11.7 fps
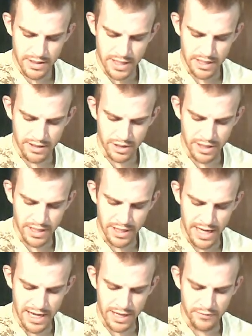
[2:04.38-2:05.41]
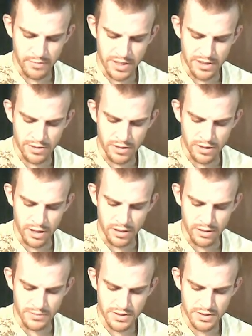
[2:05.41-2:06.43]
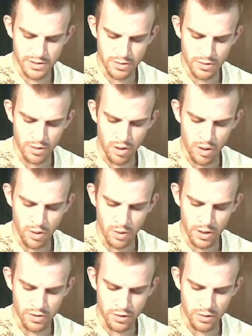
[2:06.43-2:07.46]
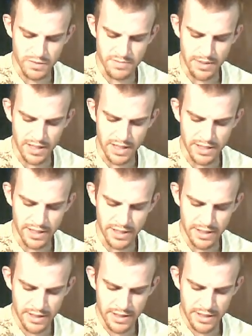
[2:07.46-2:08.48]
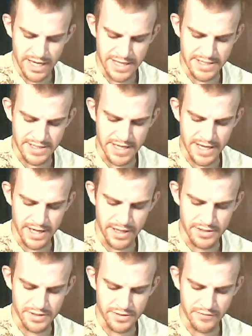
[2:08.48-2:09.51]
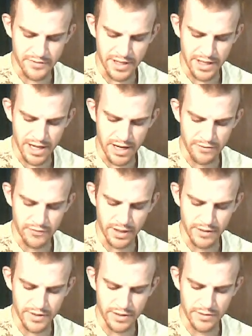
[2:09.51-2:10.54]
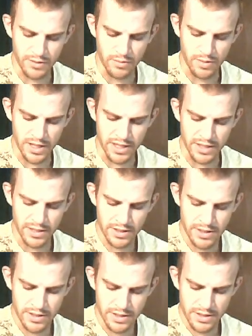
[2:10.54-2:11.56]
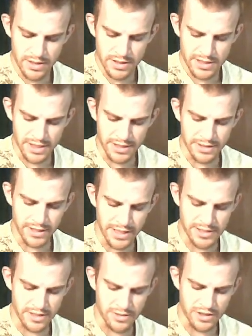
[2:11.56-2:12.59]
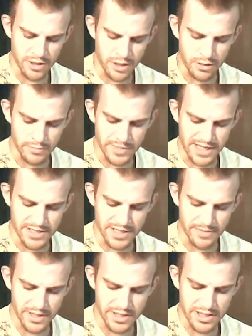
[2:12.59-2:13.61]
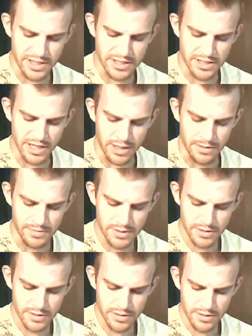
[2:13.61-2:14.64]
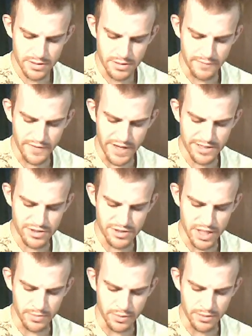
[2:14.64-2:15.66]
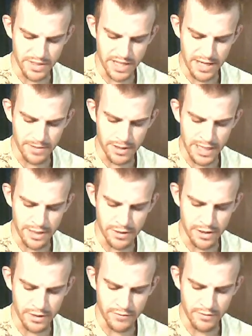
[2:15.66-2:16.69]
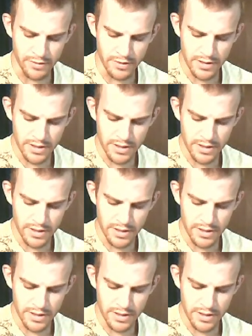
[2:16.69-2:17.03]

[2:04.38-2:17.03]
and looking out from under her arms, her whole enormous body hesitating as her feet carefully felt their way. Suddenly, as though startled by something, she stopped. Her face trembled, became clouded over,